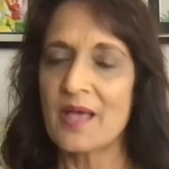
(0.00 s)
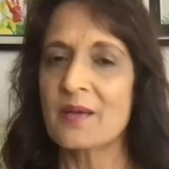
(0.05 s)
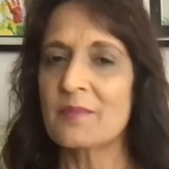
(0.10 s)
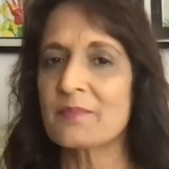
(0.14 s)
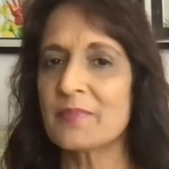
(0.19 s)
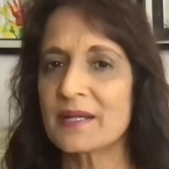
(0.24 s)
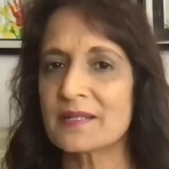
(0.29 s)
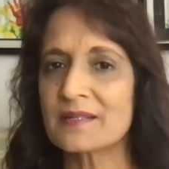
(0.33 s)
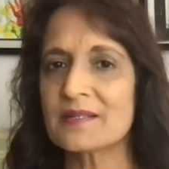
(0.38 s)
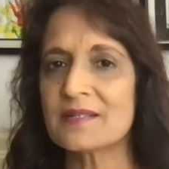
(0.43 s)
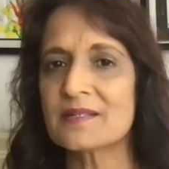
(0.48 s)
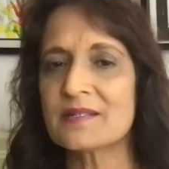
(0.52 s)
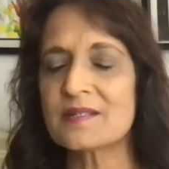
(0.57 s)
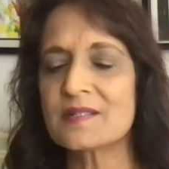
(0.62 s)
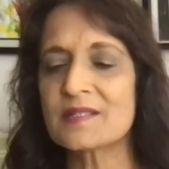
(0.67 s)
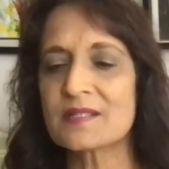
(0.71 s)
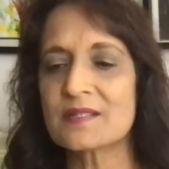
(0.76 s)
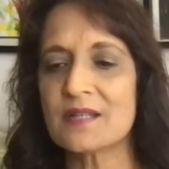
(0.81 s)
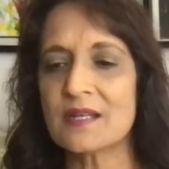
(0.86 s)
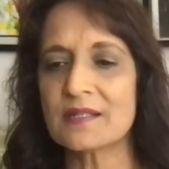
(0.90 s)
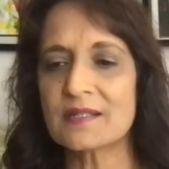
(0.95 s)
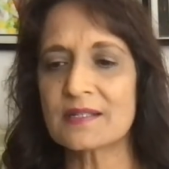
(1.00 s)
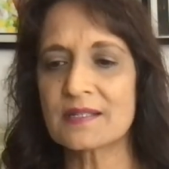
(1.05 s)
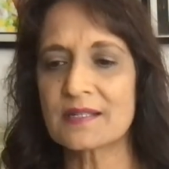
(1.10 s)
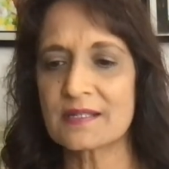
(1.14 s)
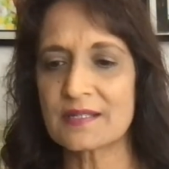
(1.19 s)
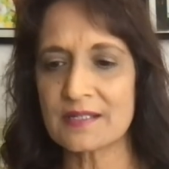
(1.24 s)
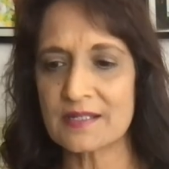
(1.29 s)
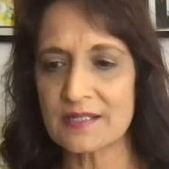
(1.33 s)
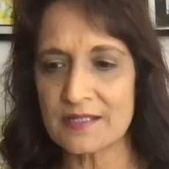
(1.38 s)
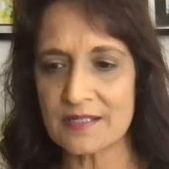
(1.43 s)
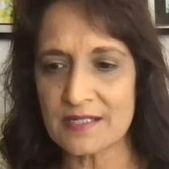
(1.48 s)
But it is not
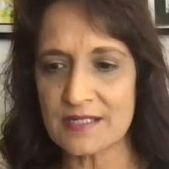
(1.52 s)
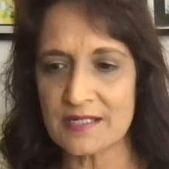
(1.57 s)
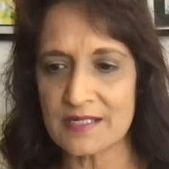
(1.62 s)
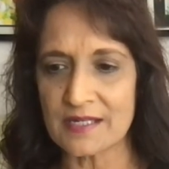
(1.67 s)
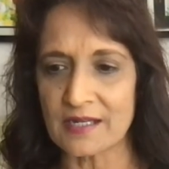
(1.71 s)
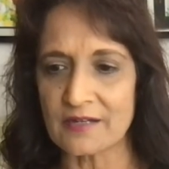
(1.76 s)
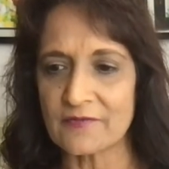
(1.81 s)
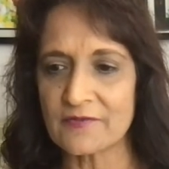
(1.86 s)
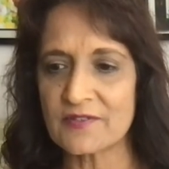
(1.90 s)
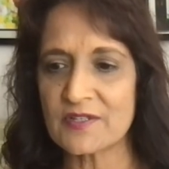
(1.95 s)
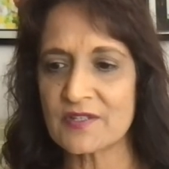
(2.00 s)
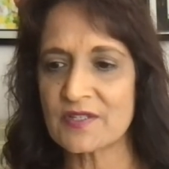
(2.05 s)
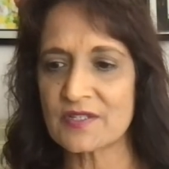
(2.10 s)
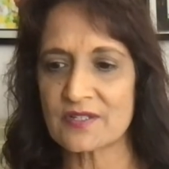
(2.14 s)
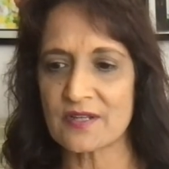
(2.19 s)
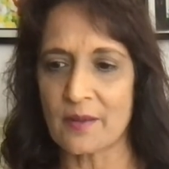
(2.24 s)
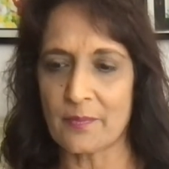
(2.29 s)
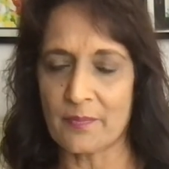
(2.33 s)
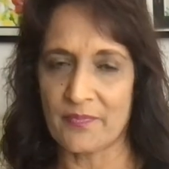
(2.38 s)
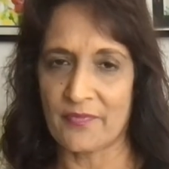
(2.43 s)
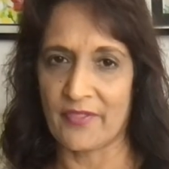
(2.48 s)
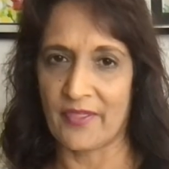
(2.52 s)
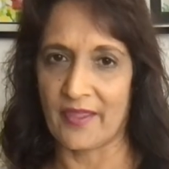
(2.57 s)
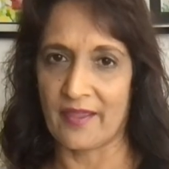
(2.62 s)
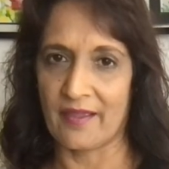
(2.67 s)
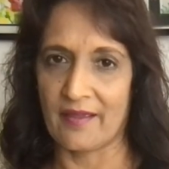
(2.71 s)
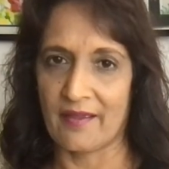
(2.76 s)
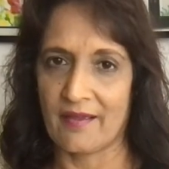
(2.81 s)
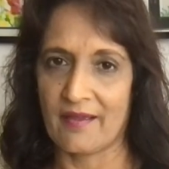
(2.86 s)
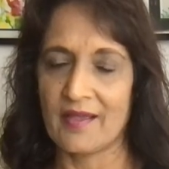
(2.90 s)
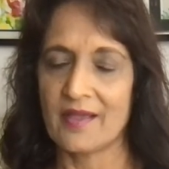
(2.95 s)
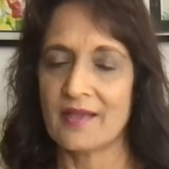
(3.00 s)
good enough to stop there,
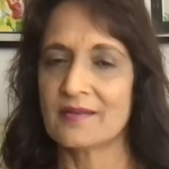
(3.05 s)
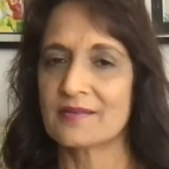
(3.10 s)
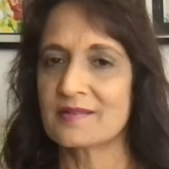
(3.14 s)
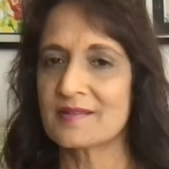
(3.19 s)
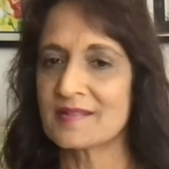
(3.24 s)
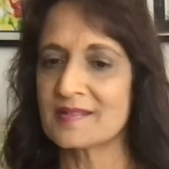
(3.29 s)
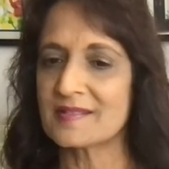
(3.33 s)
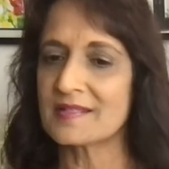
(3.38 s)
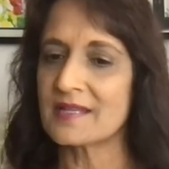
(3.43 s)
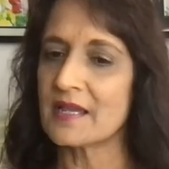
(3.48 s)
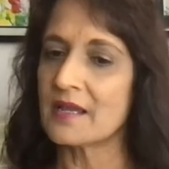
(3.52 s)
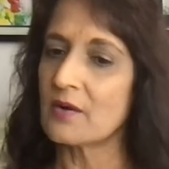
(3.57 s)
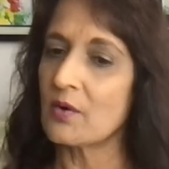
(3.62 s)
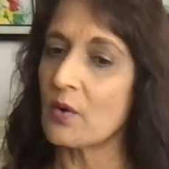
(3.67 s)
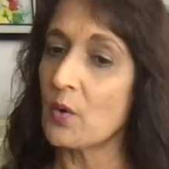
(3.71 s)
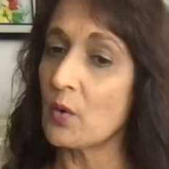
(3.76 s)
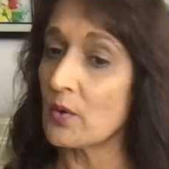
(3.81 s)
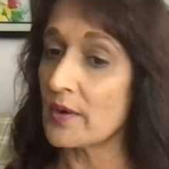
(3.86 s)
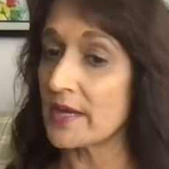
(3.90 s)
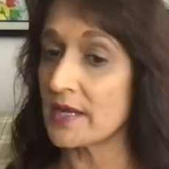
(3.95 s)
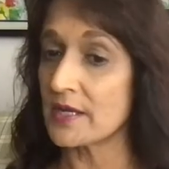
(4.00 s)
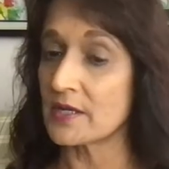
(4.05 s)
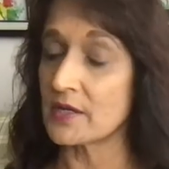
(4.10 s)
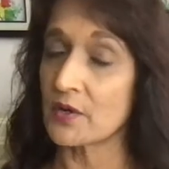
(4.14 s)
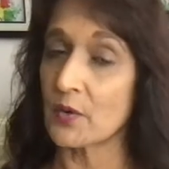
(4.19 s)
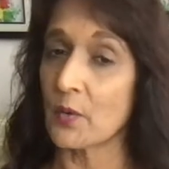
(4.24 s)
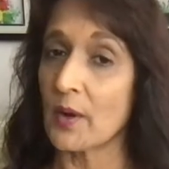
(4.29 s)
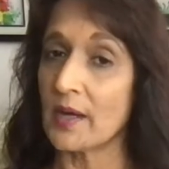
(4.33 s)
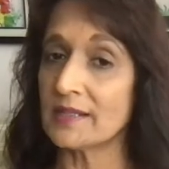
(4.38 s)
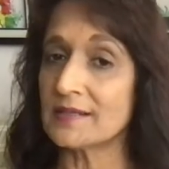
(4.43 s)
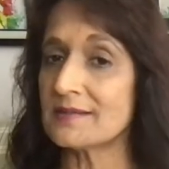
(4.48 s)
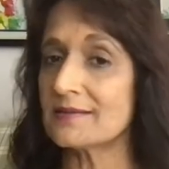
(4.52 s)
to say, okay, you know
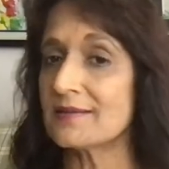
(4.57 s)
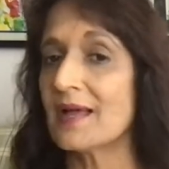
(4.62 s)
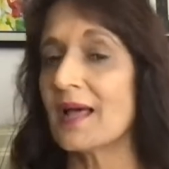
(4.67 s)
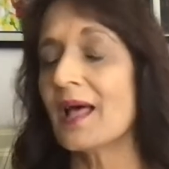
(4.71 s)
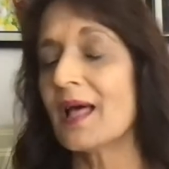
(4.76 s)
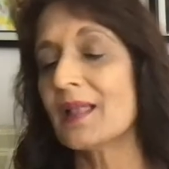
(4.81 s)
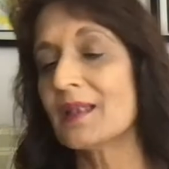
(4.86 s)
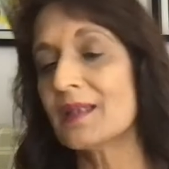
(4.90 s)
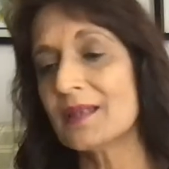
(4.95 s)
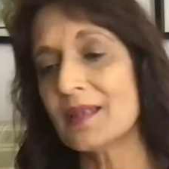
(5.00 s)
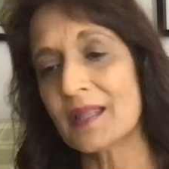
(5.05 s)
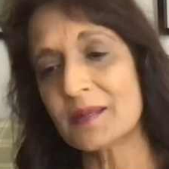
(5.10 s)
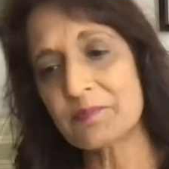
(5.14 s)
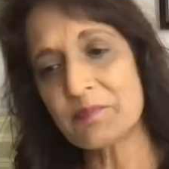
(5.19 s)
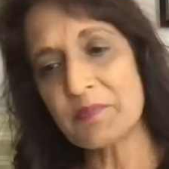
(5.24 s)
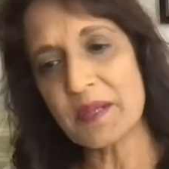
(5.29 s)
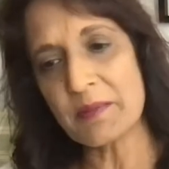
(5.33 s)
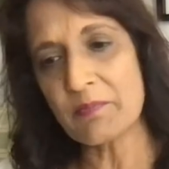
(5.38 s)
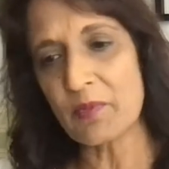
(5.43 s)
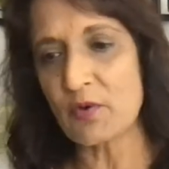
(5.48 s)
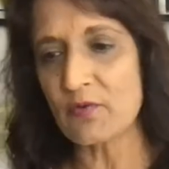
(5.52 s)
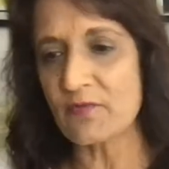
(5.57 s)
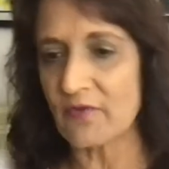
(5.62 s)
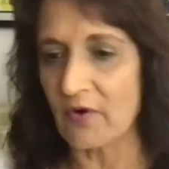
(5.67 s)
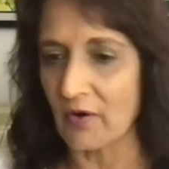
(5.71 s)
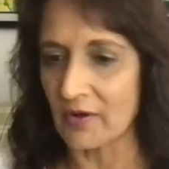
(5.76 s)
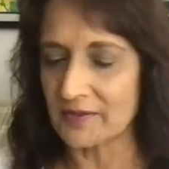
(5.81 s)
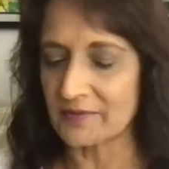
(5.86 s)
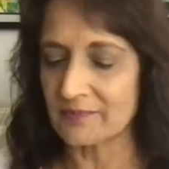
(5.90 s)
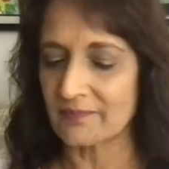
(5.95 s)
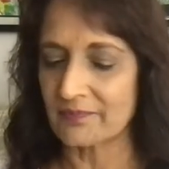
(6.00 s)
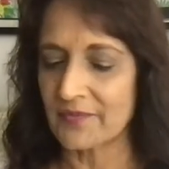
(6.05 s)
what? Let me move
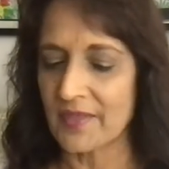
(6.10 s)
on.